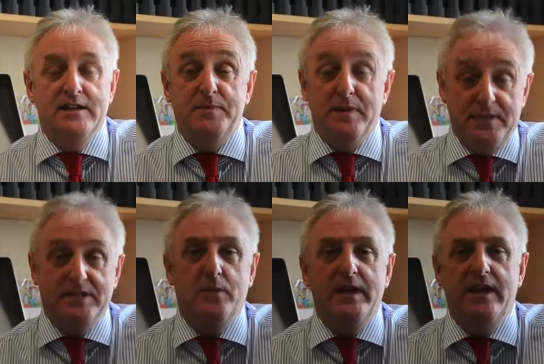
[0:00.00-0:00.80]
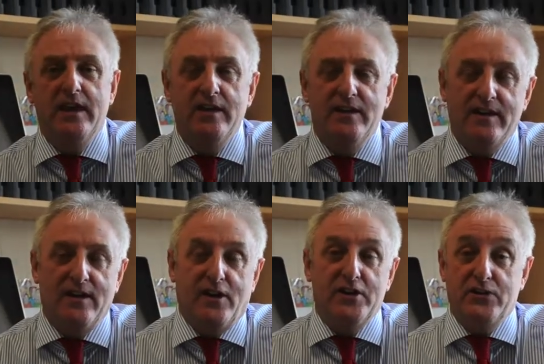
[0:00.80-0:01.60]
It's been a busy week here at
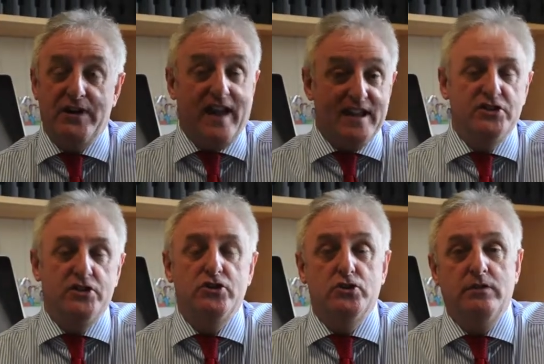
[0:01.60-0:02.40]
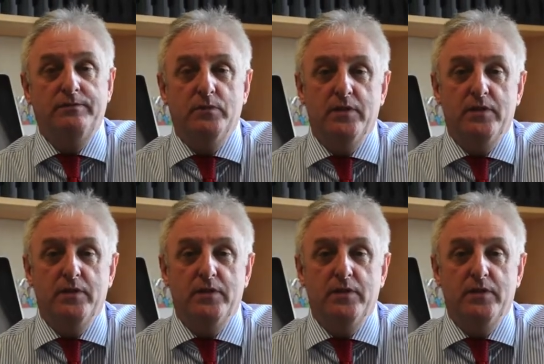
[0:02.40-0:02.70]
Ardleigh Green as usual.